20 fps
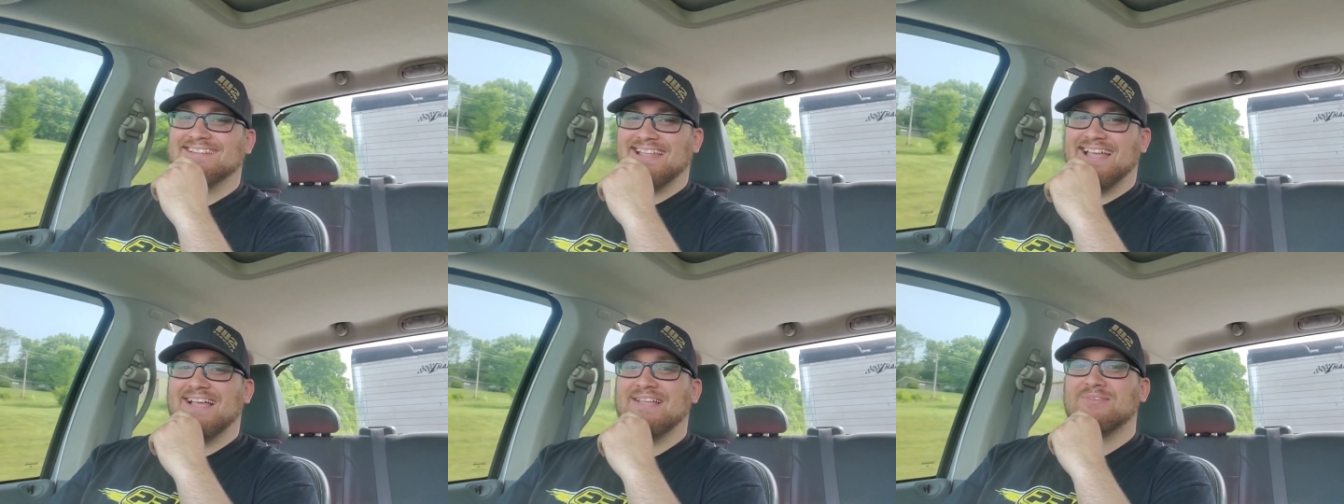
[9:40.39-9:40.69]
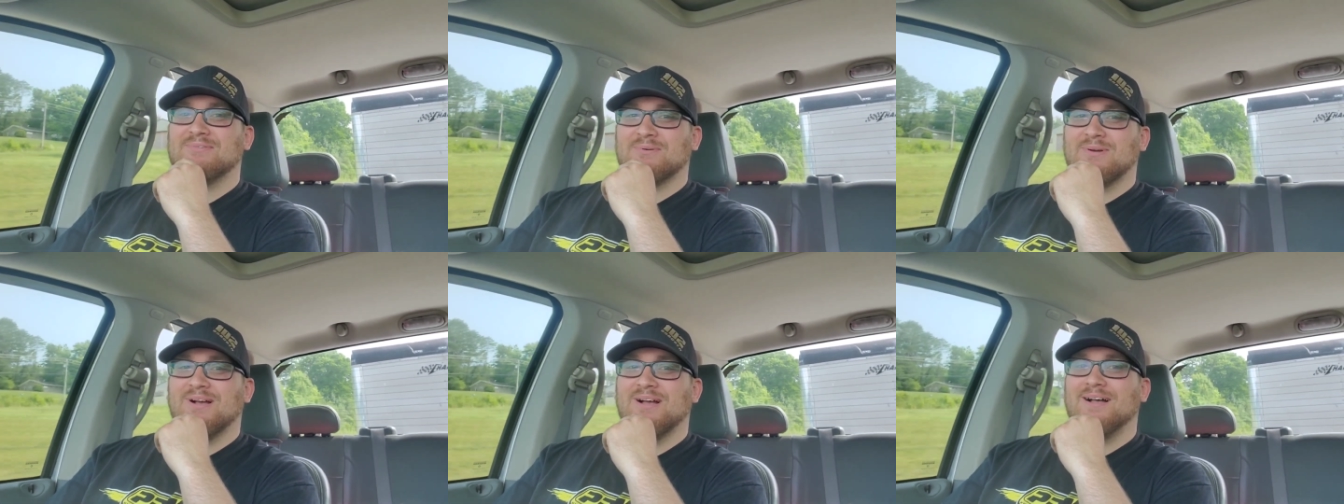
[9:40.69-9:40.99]

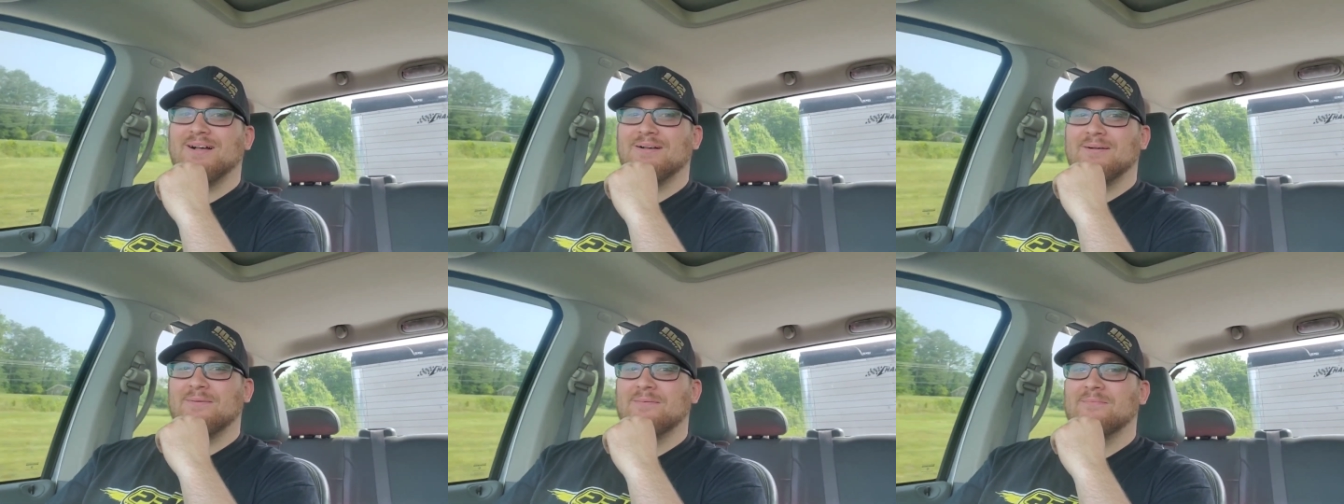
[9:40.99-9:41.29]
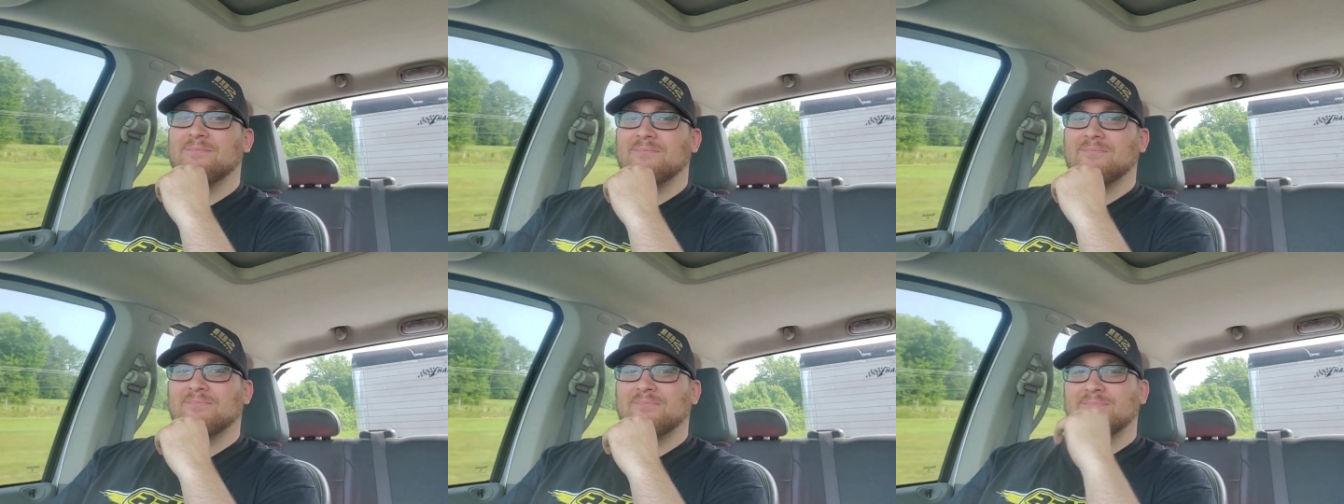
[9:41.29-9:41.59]
That's right.
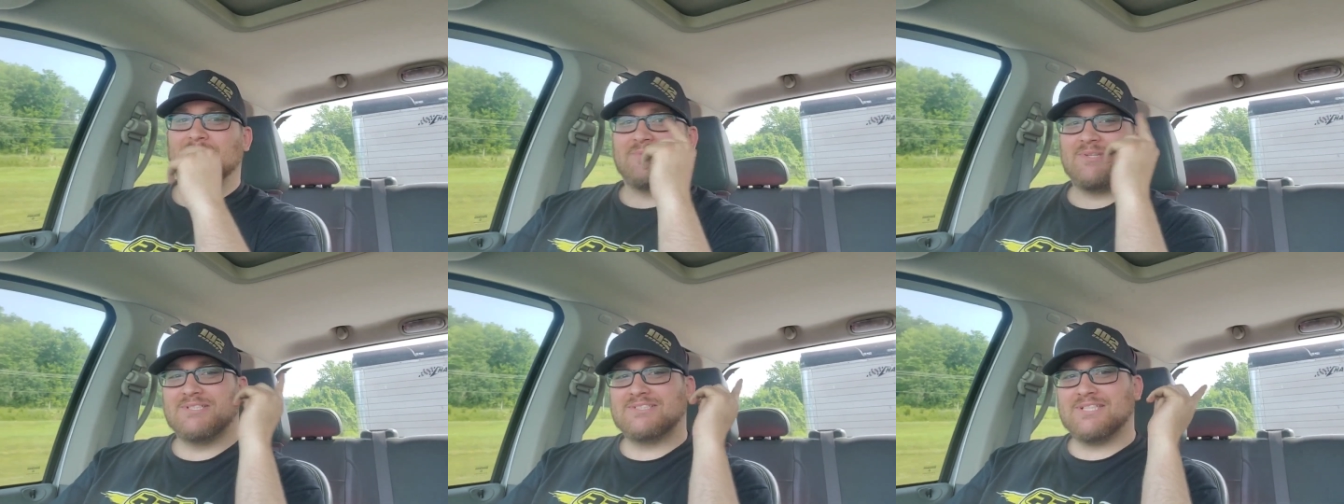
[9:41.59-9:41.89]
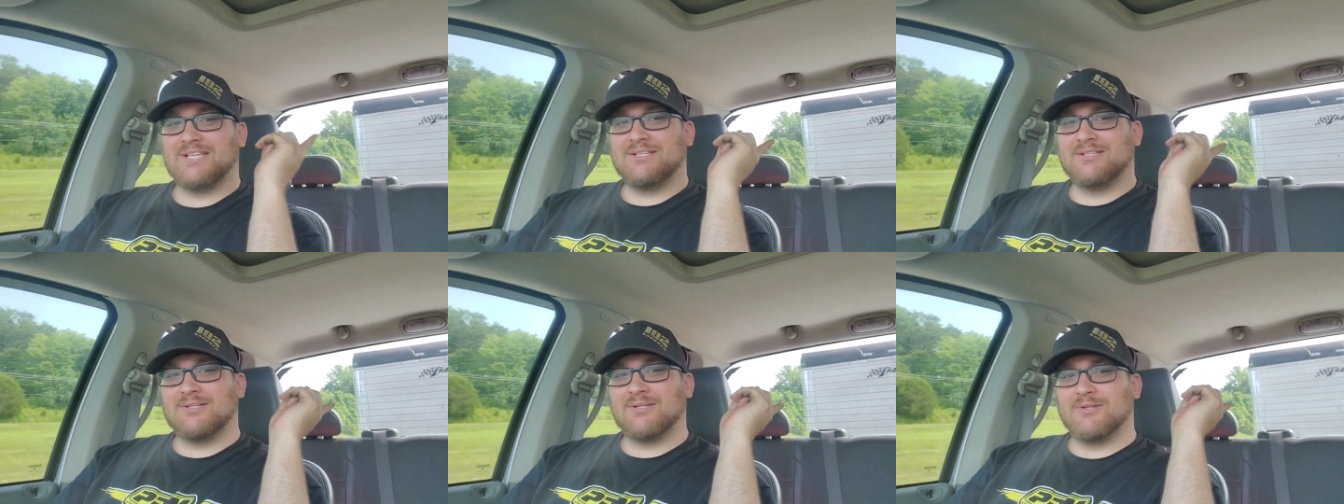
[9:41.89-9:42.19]
You
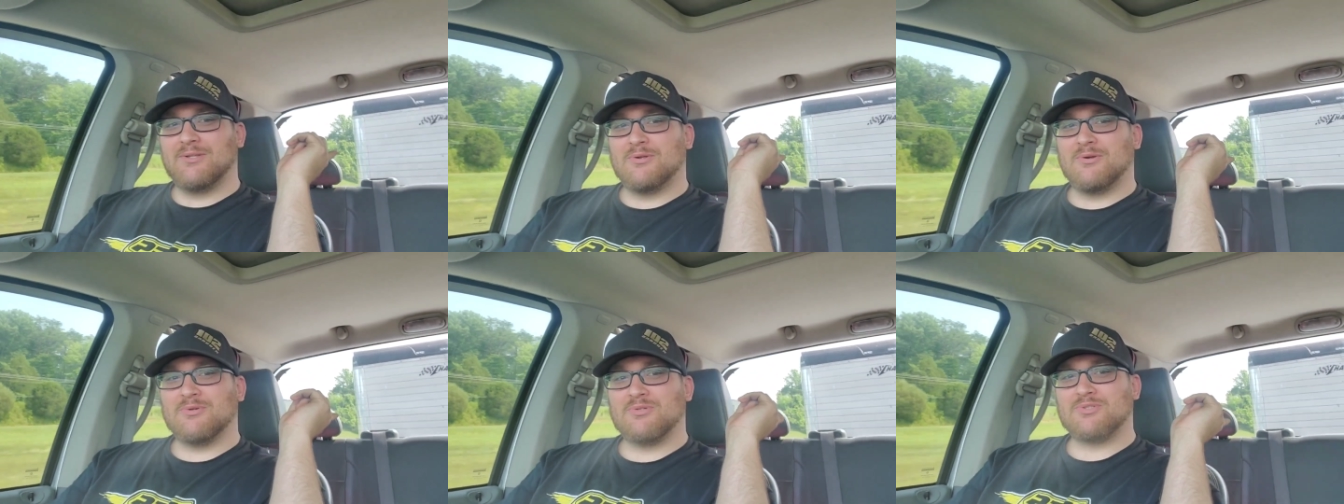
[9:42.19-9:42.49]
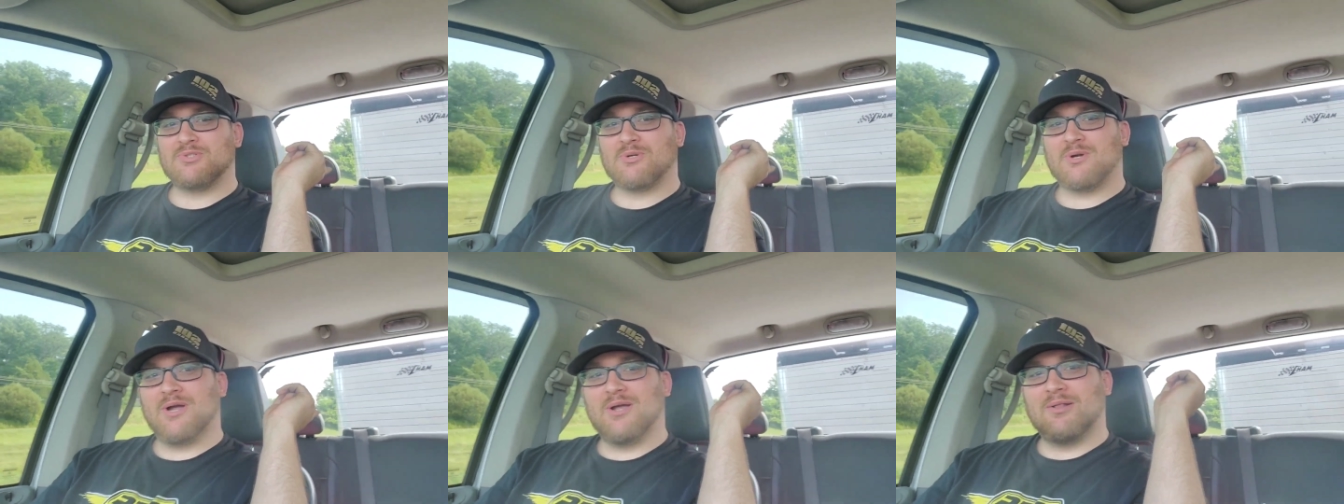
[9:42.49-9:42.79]
see the little
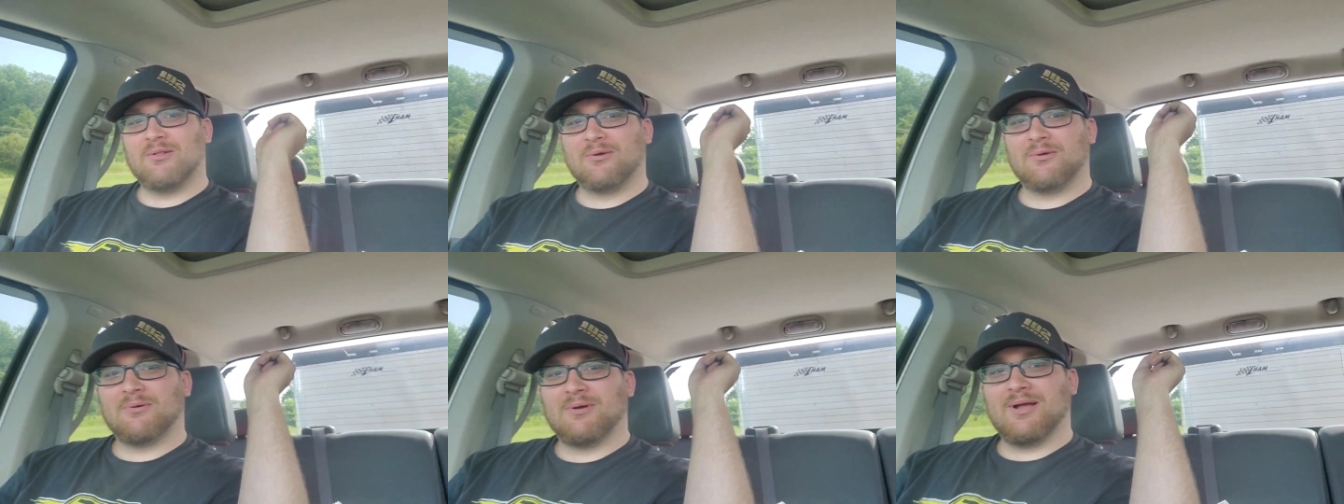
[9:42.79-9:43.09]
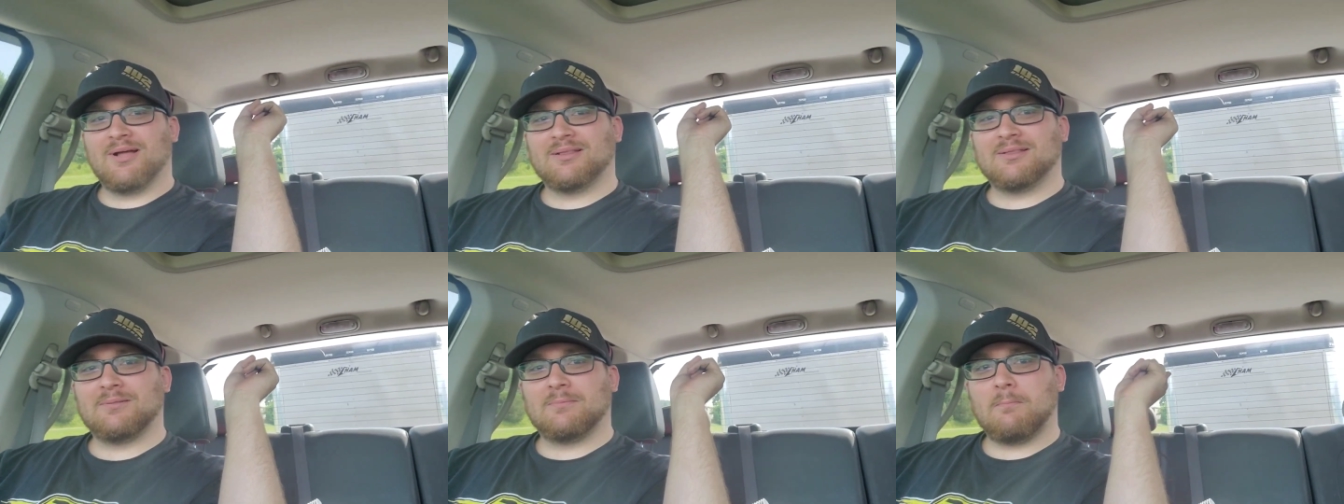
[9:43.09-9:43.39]
trailer
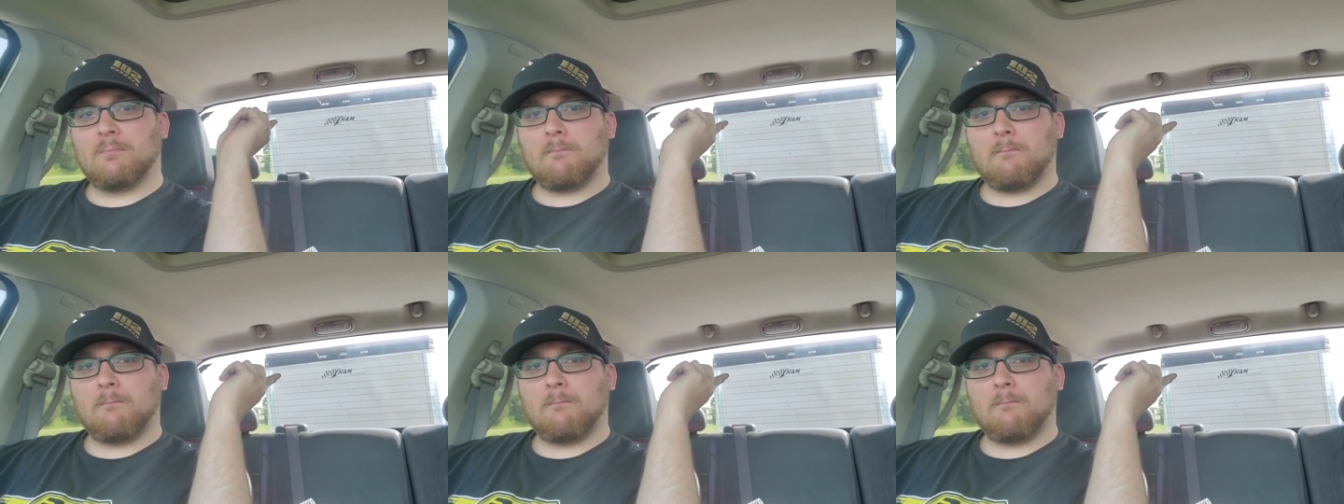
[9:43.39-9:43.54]
right